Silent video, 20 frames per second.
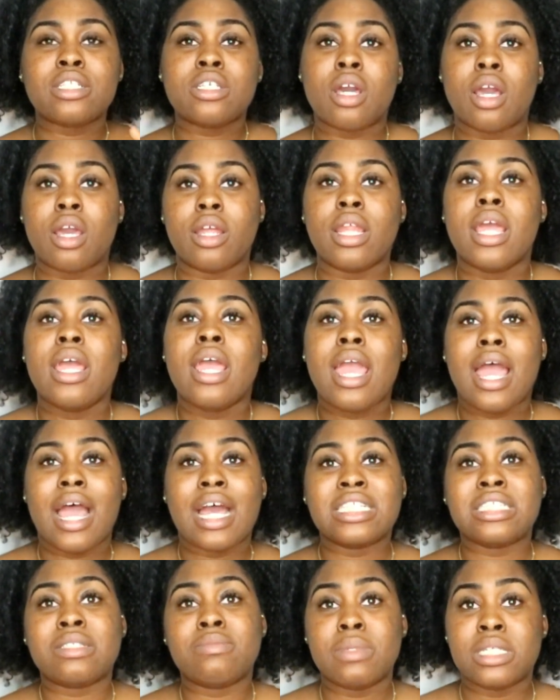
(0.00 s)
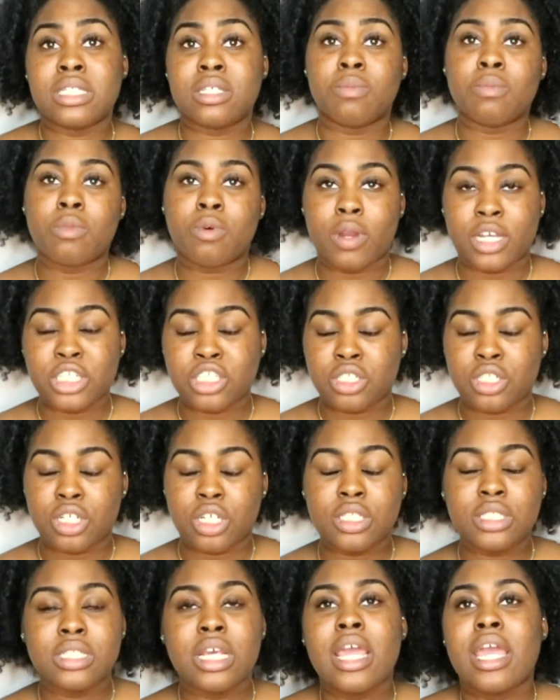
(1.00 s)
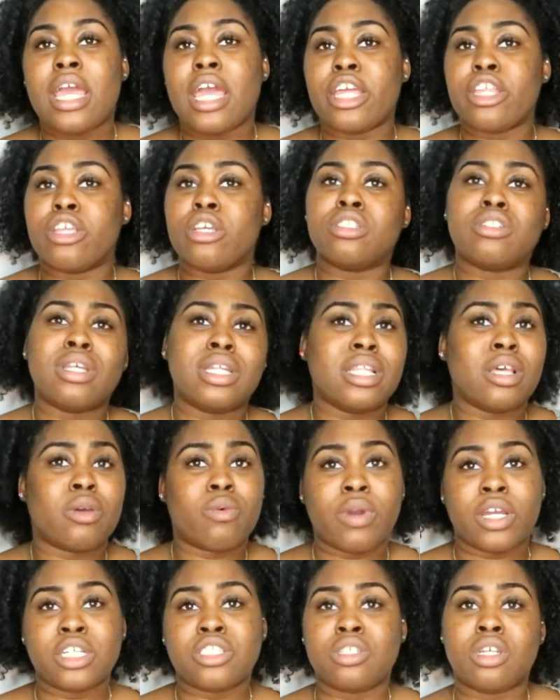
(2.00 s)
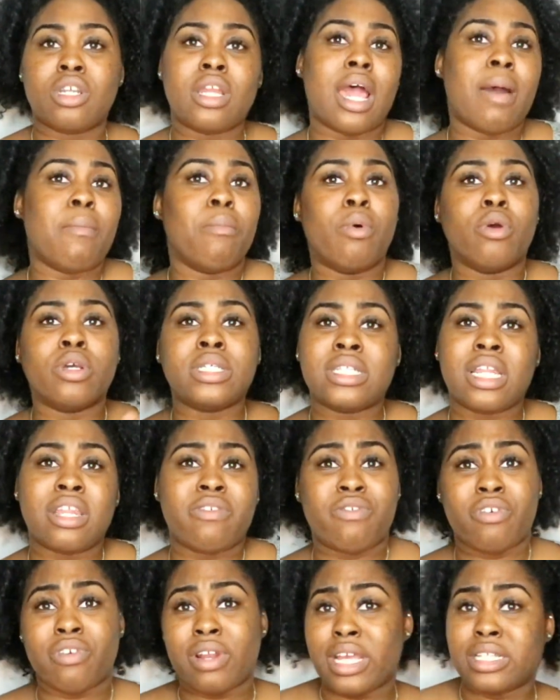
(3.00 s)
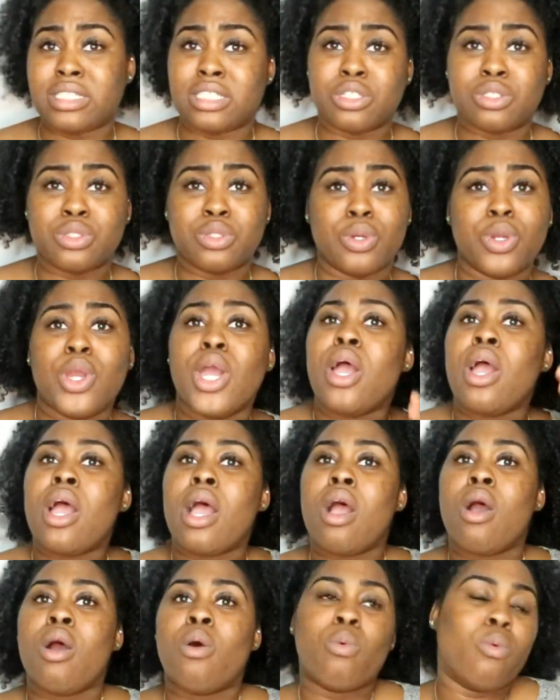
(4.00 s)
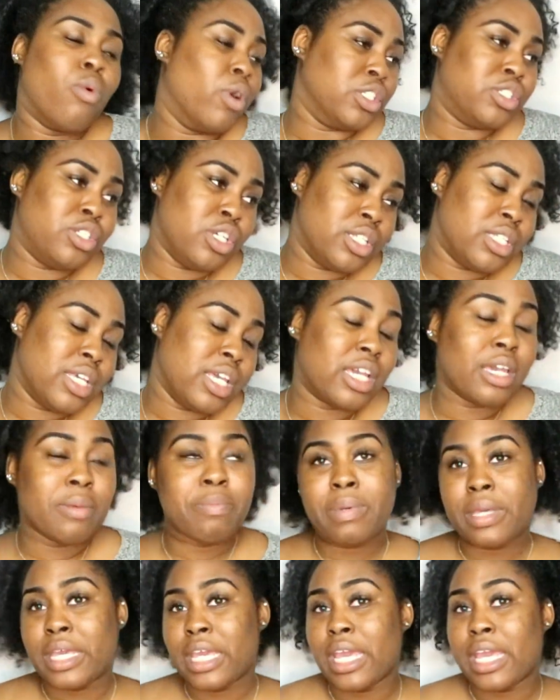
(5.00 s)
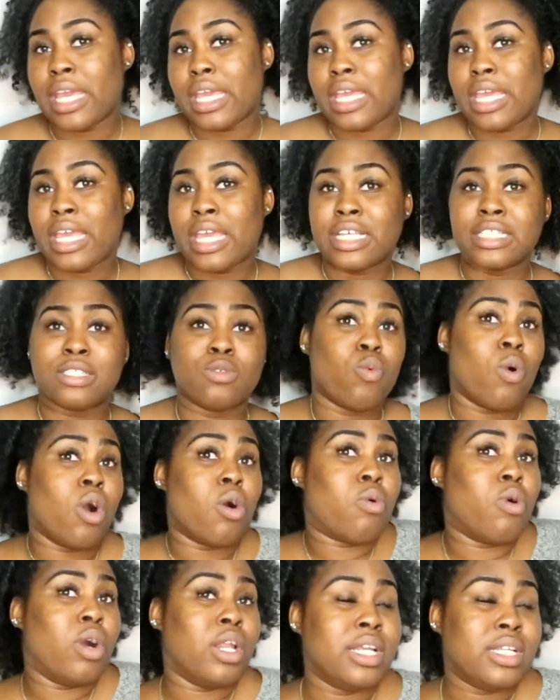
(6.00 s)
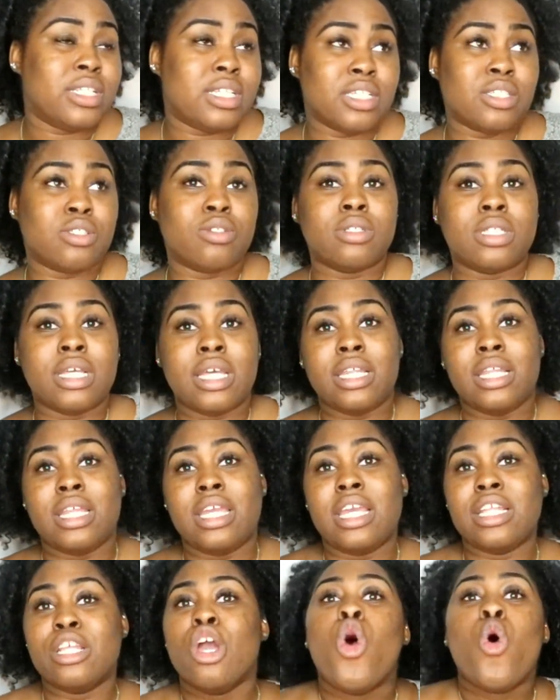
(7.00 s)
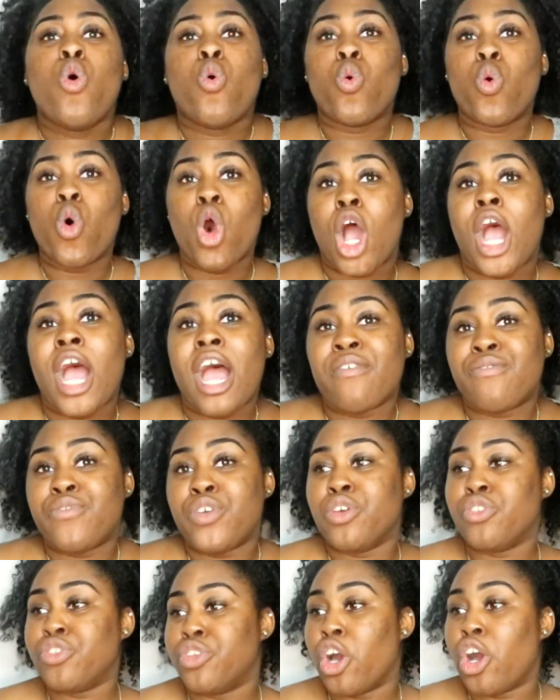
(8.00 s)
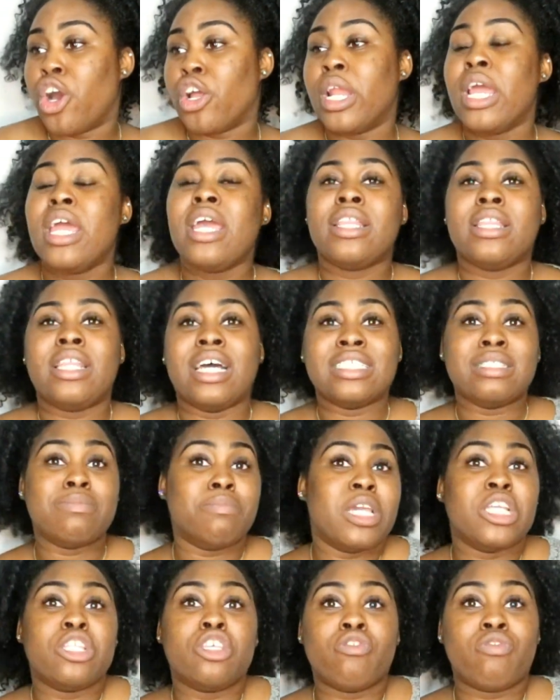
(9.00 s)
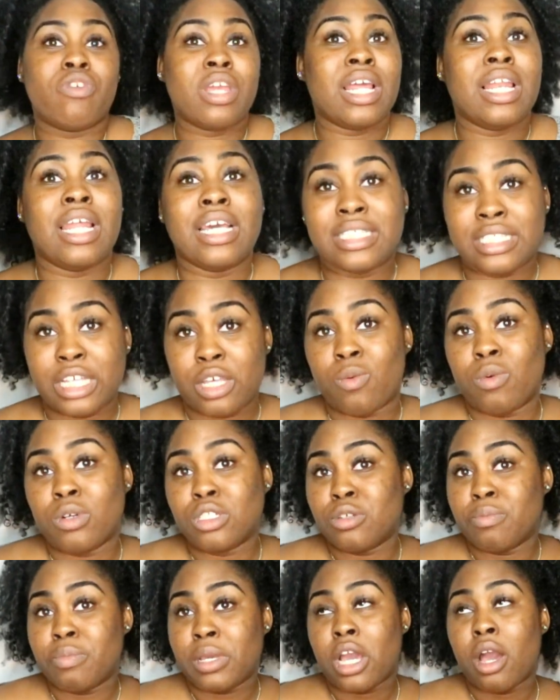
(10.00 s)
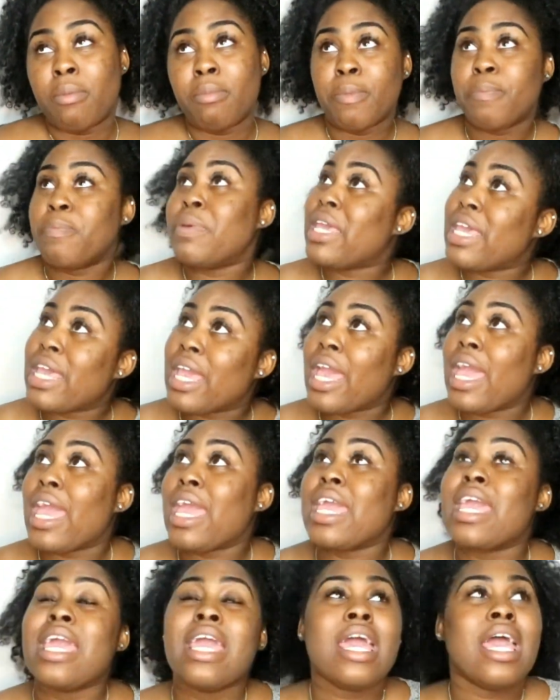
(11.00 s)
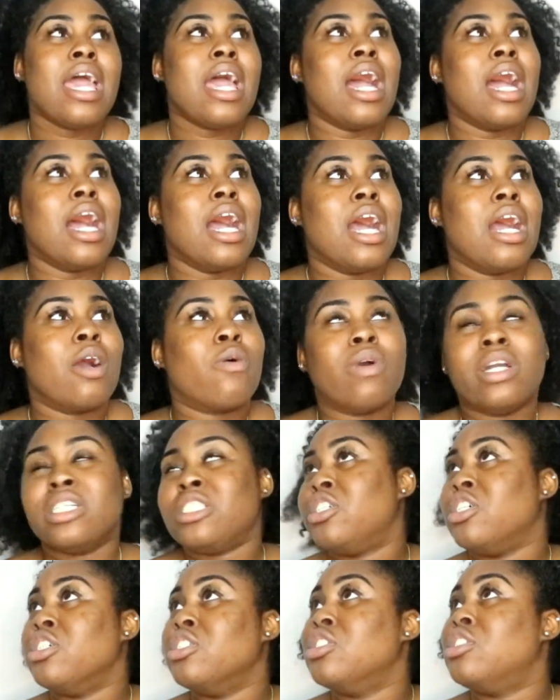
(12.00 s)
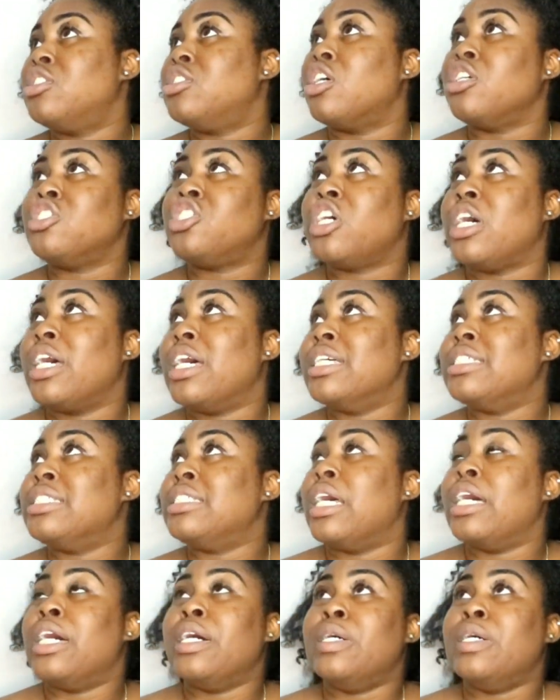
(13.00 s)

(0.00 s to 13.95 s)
a turn, ask me some questions, and usually the questions are mostly related to what do you think a PA is? What qualities do they need? What have you done that's made you realize that you want to become a PA? Questions such as